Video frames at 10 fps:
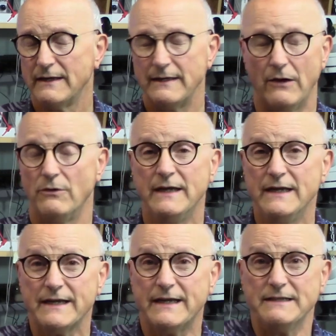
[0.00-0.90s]
Now,
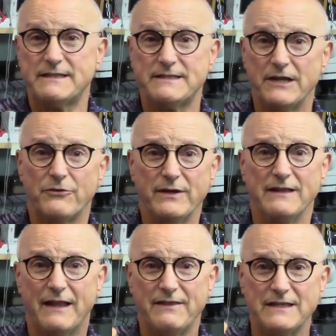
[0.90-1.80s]
considering
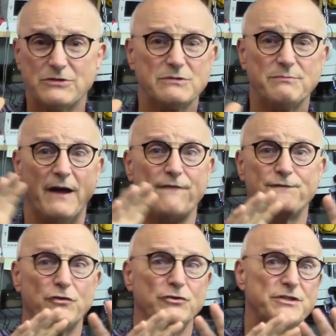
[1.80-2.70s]
that this was my
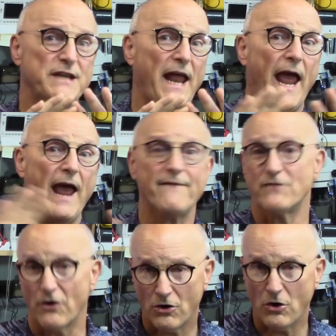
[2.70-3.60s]
first
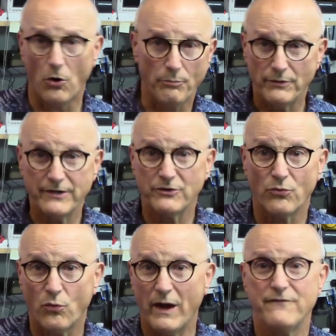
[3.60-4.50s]
ever coplanar
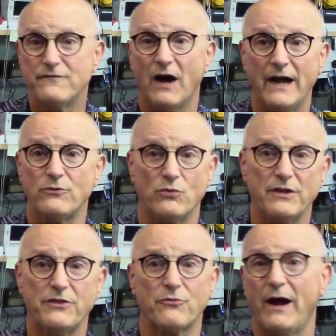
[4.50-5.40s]
waveguide
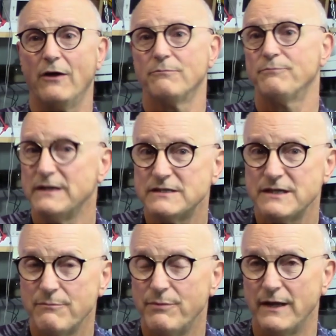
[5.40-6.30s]
with ground P
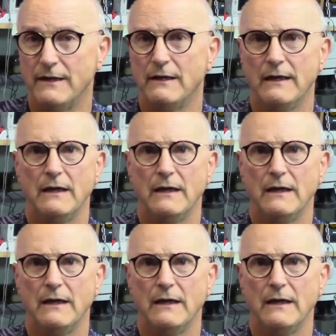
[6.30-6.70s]
C B